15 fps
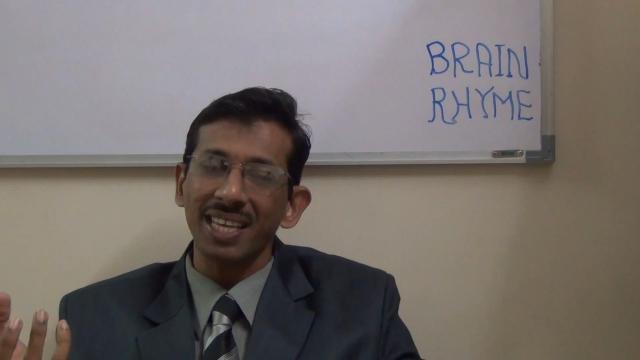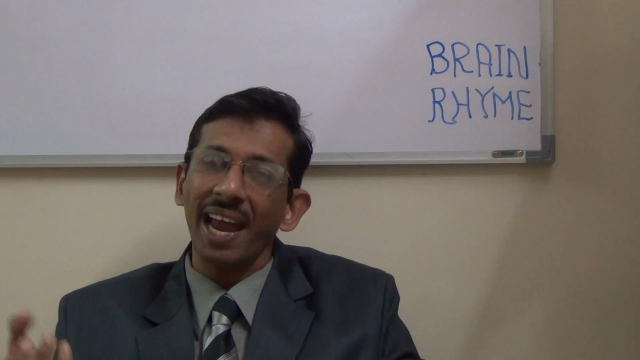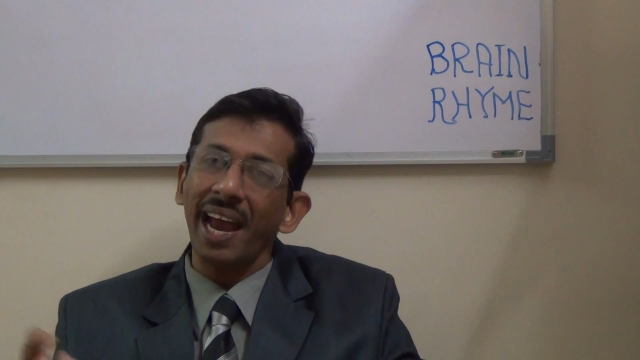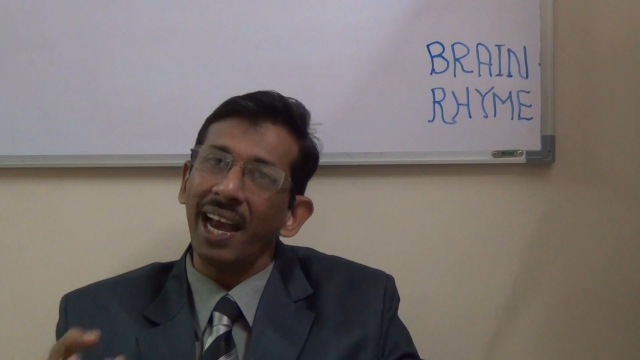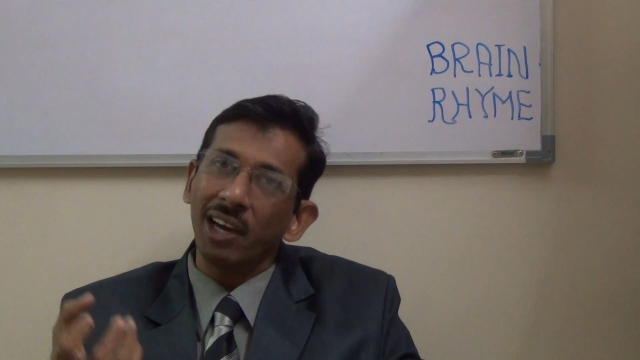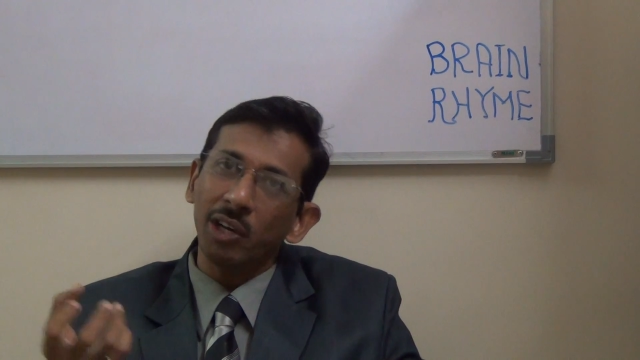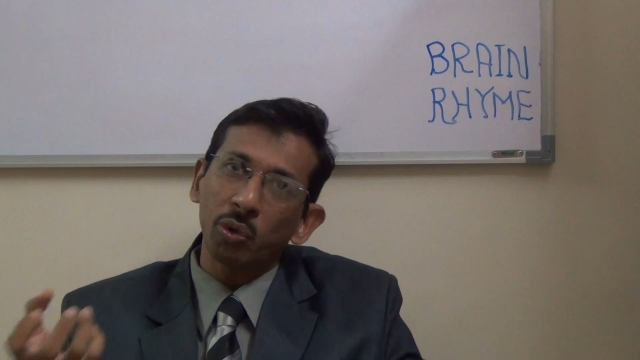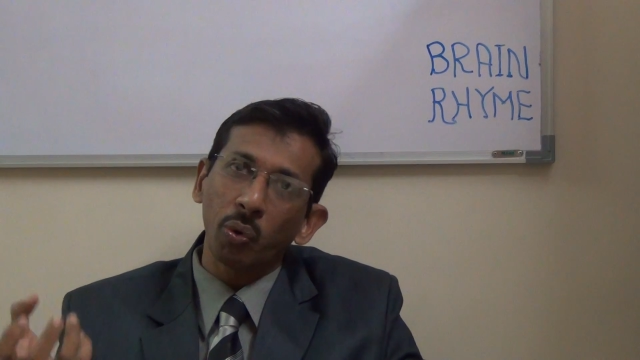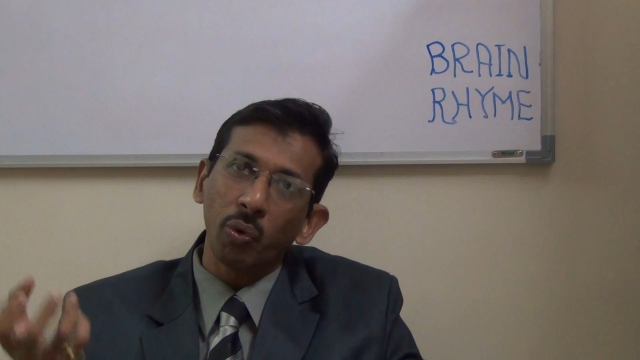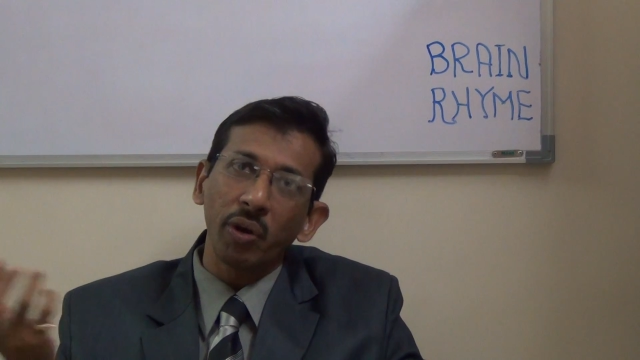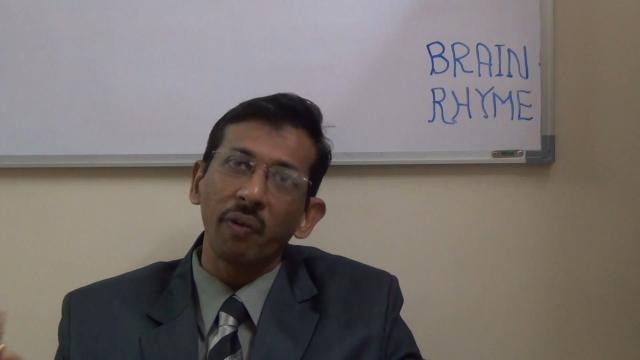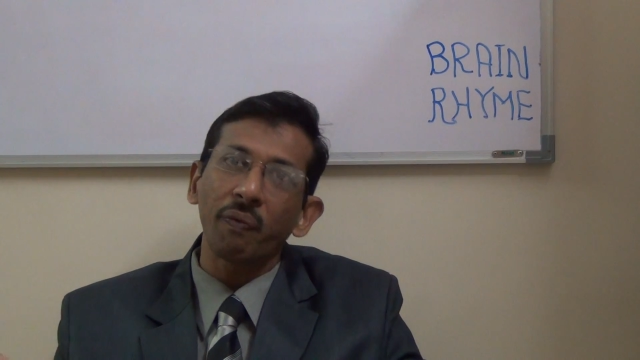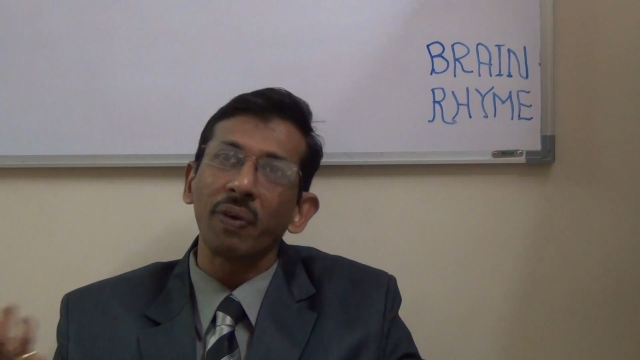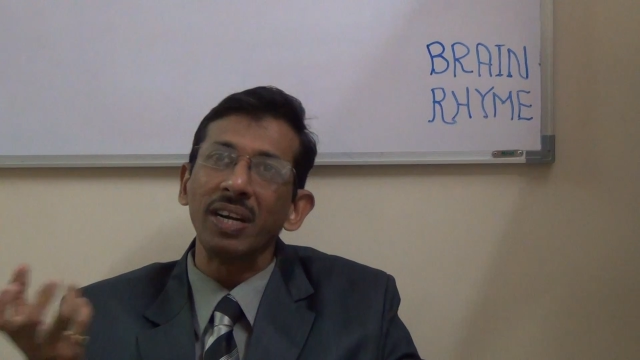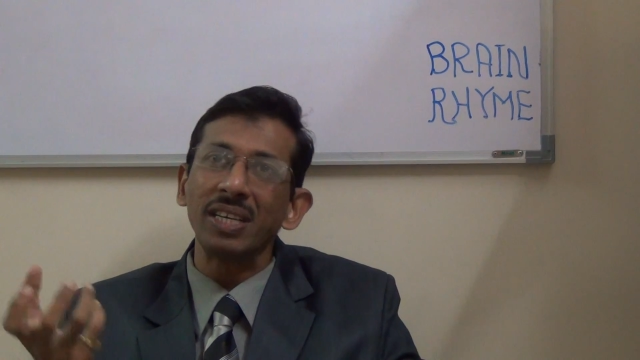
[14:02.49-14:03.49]
and through
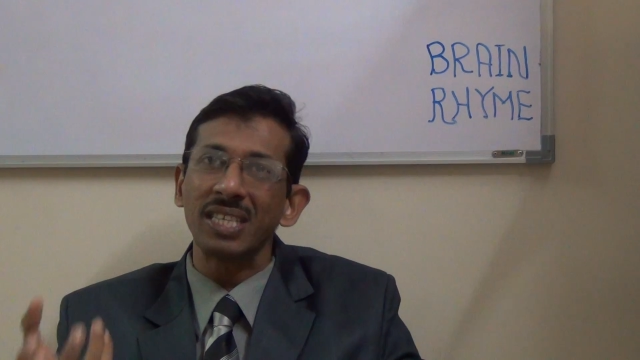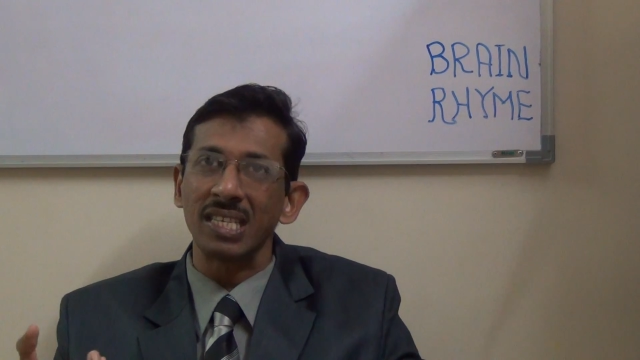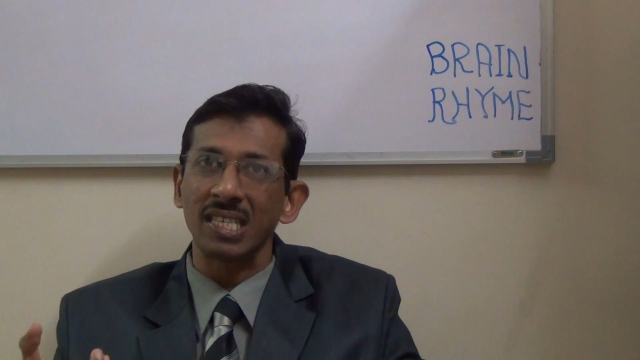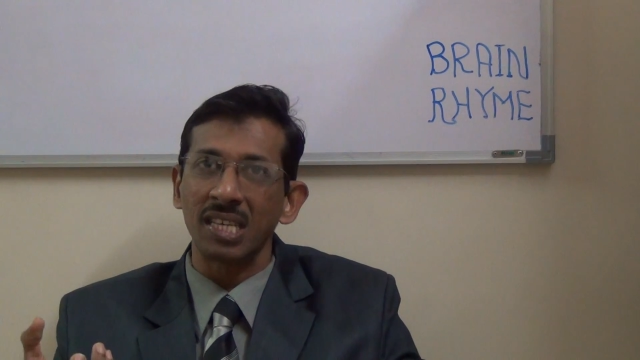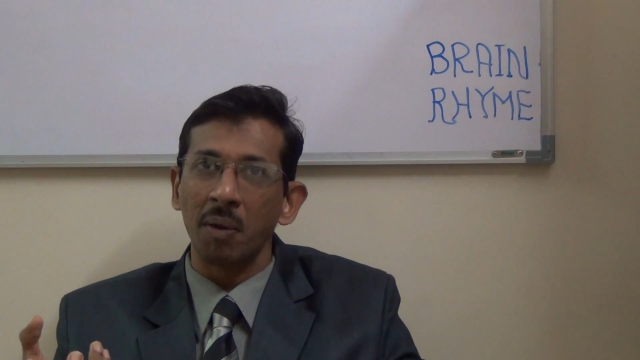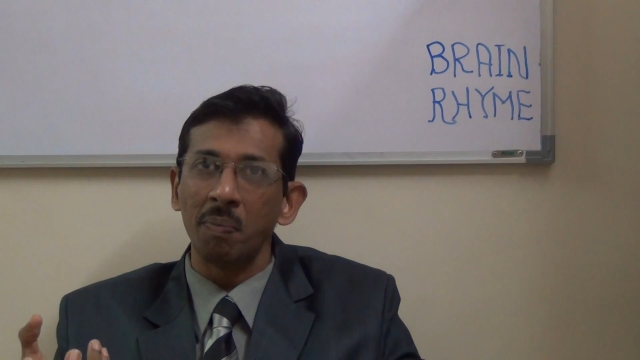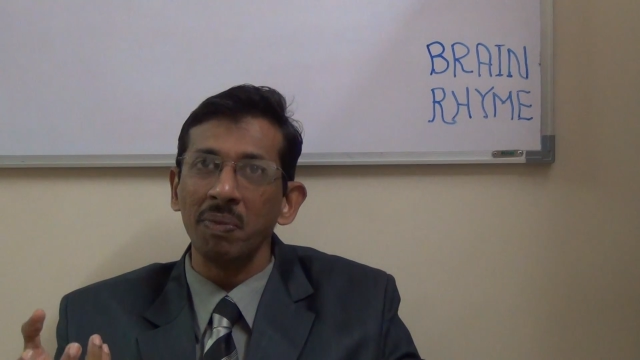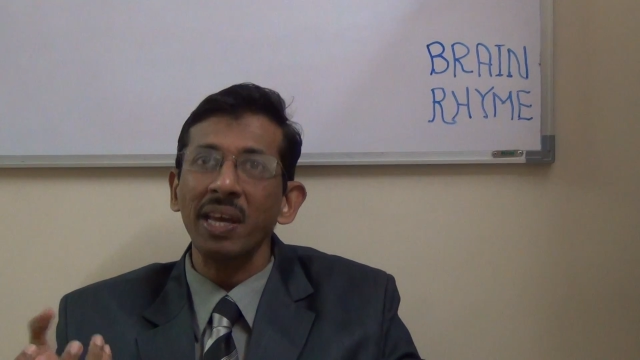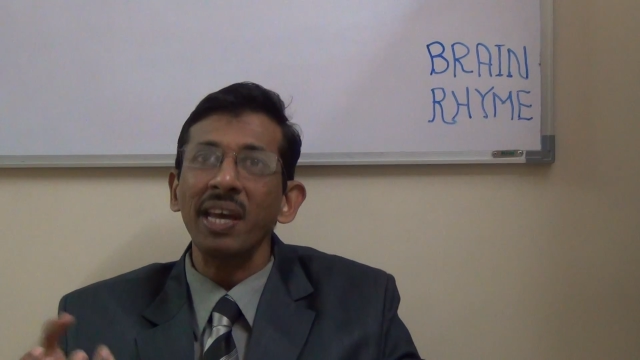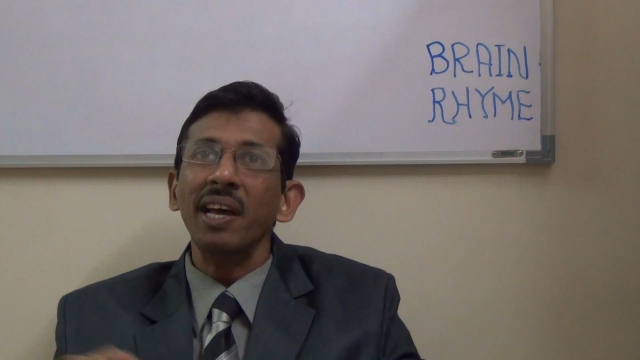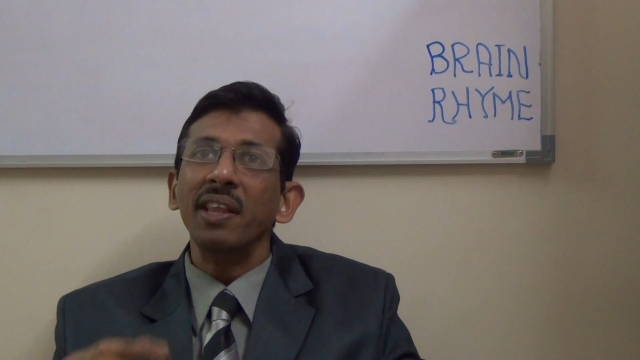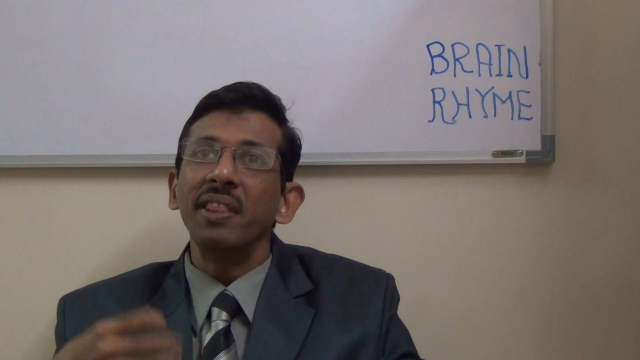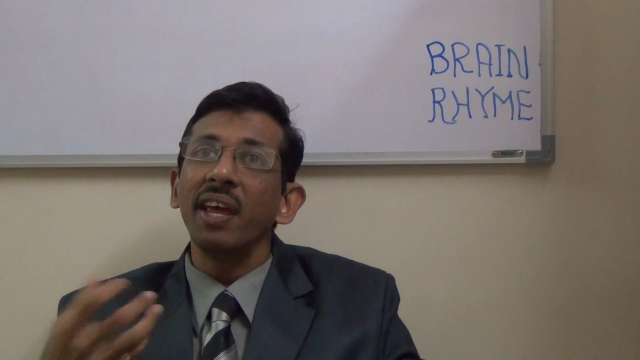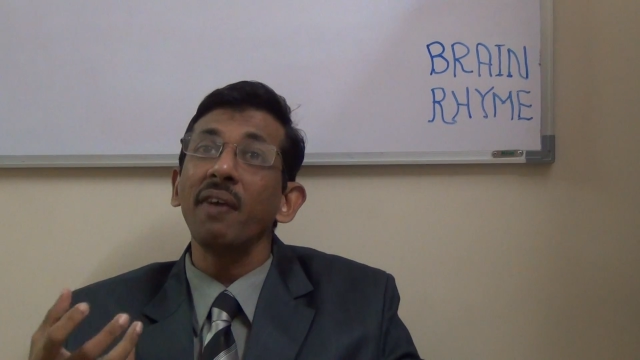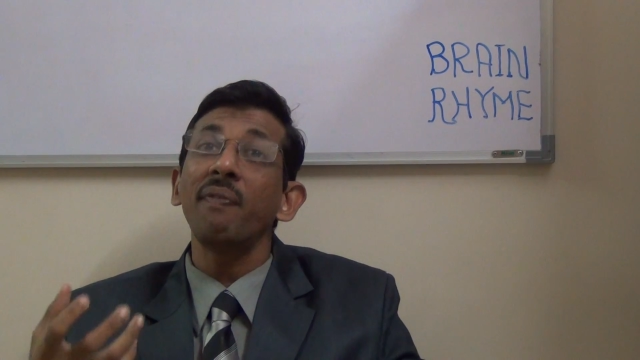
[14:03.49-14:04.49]
different system,
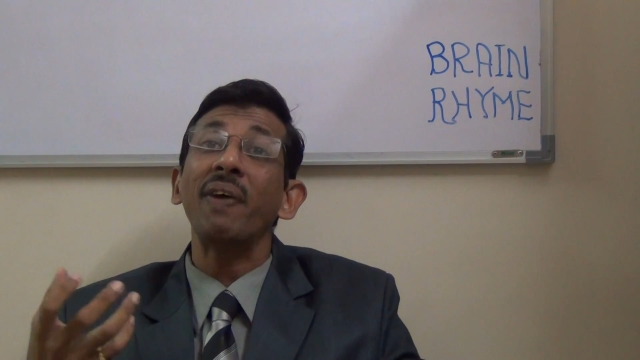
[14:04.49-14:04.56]
they